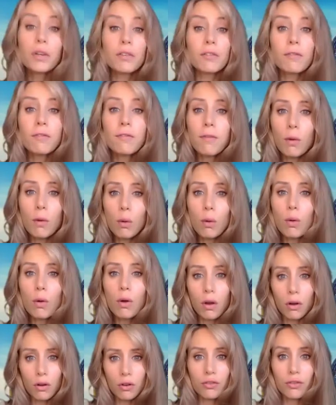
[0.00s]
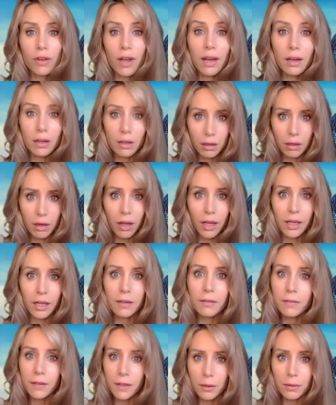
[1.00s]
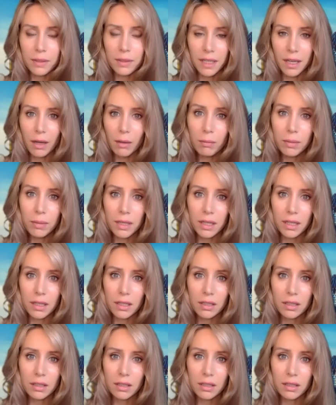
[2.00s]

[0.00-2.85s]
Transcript: would a full contract look like for you as a company?